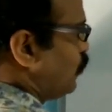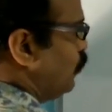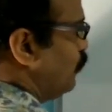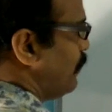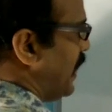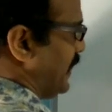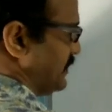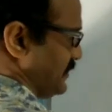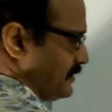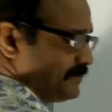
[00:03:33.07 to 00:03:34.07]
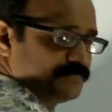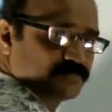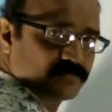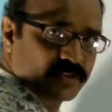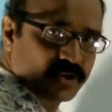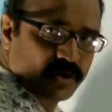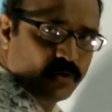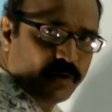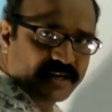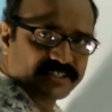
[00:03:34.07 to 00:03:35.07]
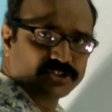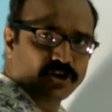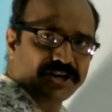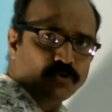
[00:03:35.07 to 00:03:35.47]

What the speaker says: two parts. One is the